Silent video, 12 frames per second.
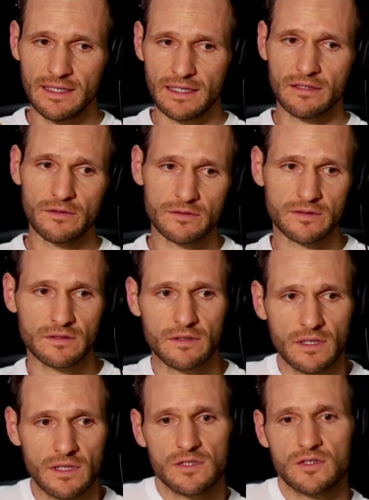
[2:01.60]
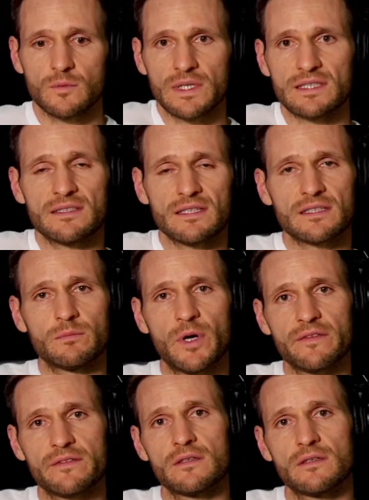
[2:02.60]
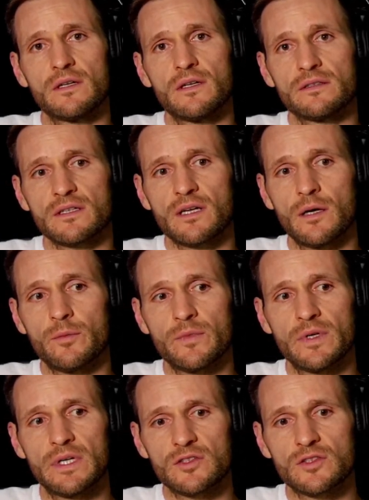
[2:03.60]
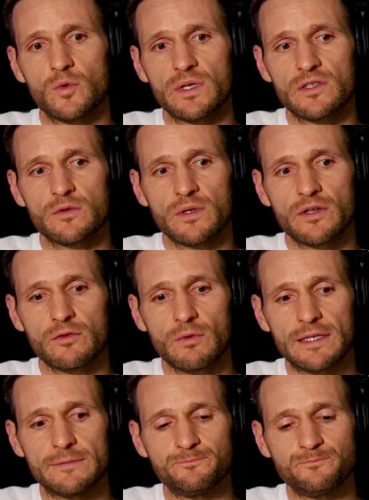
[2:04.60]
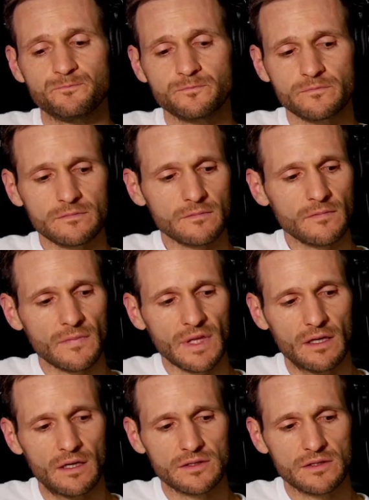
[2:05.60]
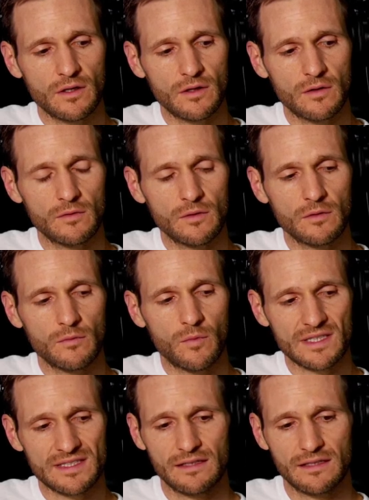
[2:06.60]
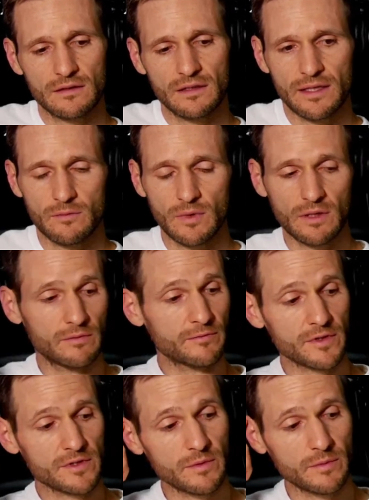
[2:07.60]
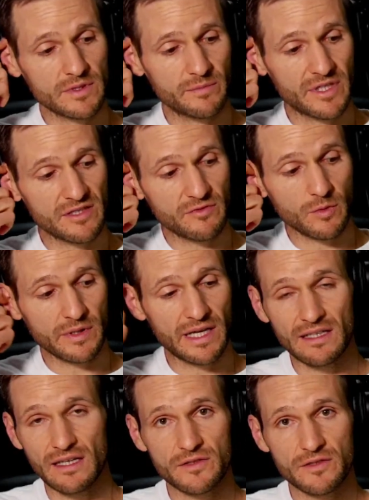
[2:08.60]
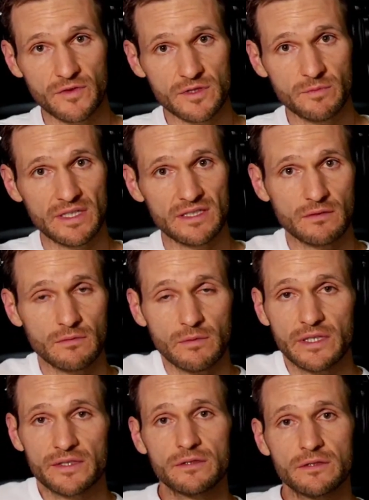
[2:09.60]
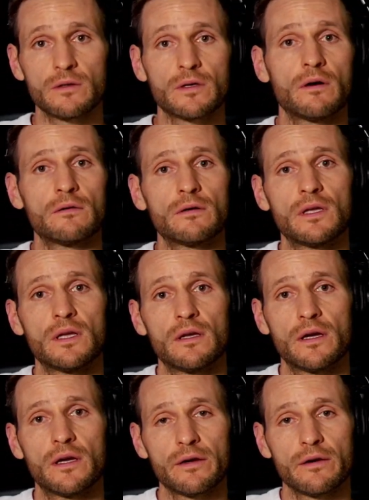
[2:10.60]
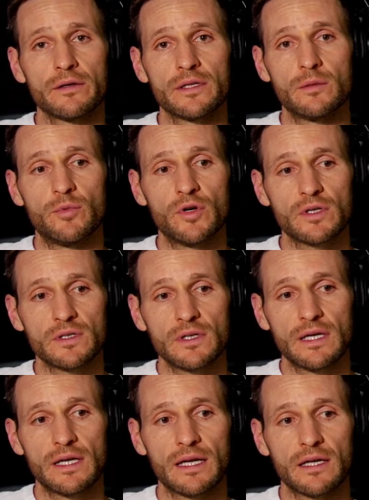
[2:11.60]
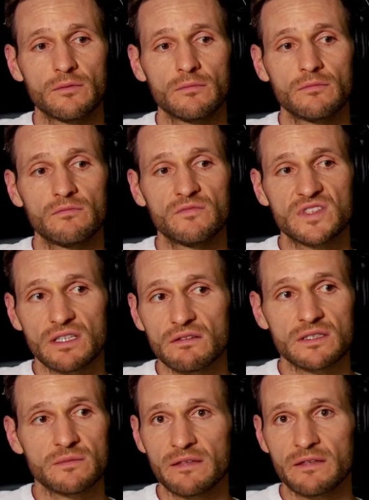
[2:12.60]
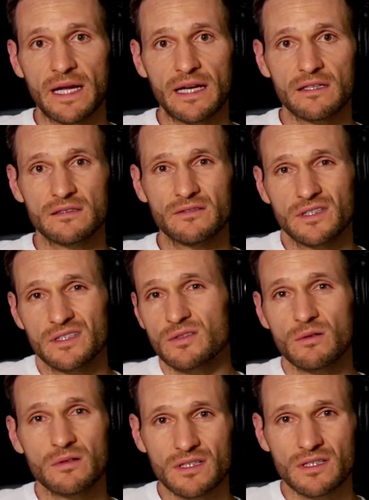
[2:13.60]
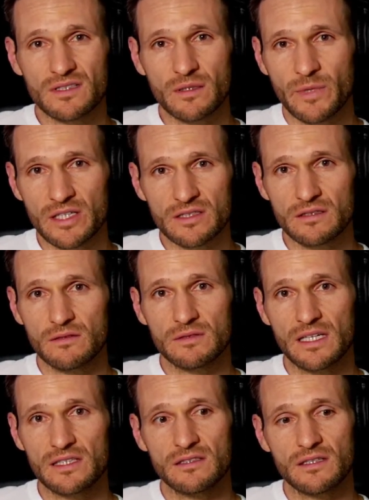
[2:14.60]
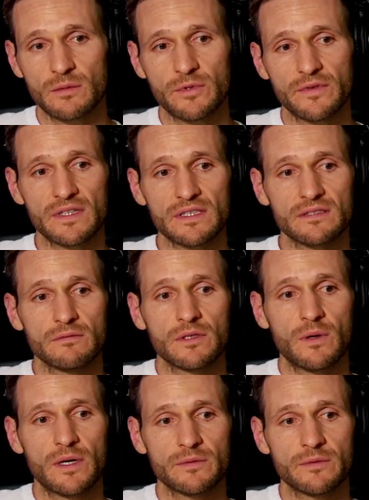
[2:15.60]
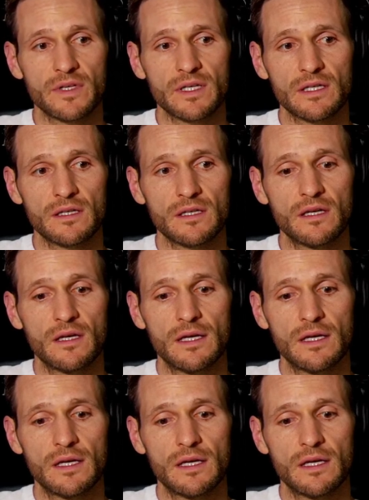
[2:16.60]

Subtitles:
in those sweet 6 months to come in 2023. So what does that look like? Well, first we went to page 48. That was the first place that real pseudocode occurred in the book and serious mathematics of any sort, summation, notation, a couple of things that required some thinking.